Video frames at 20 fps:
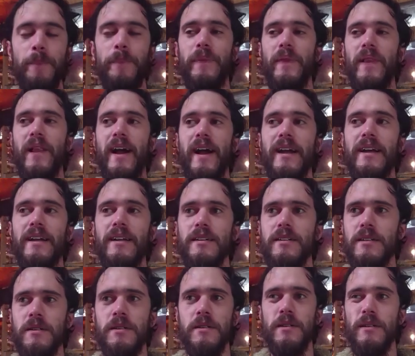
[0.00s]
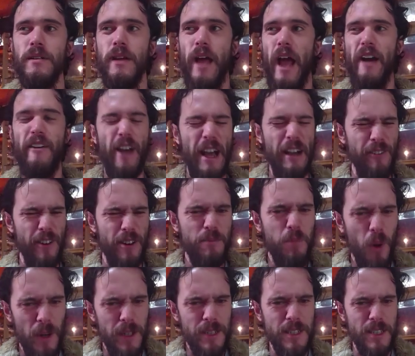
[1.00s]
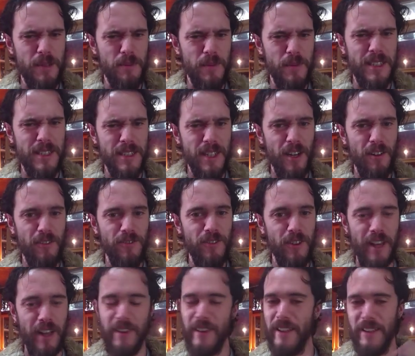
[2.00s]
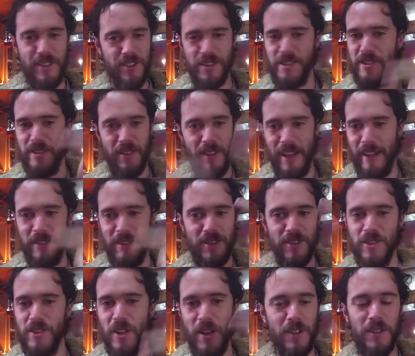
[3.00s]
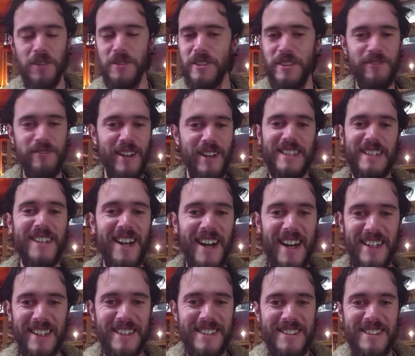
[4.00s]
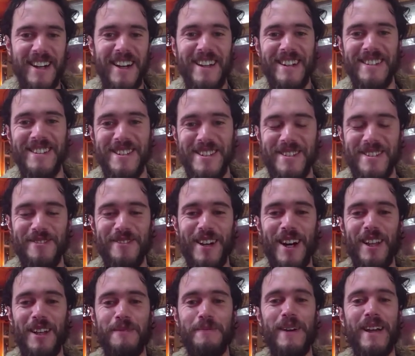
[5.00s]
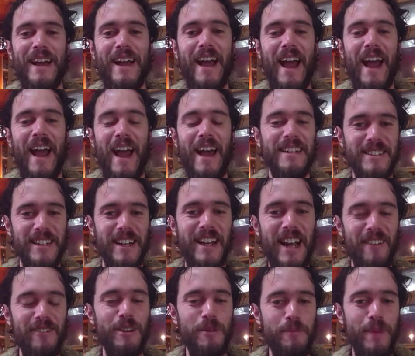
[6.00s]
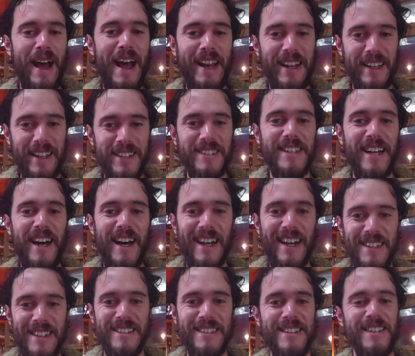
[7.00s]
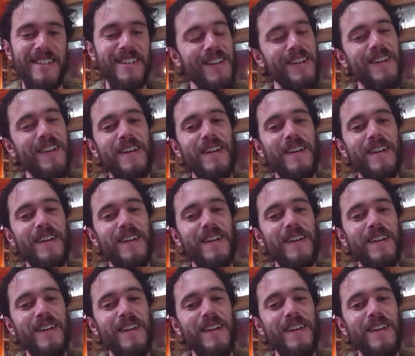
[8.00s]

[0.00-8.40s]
like ha- have I poisoned myself? And then just like circles of anxiety wow. started to develop, and I started having panic attacks.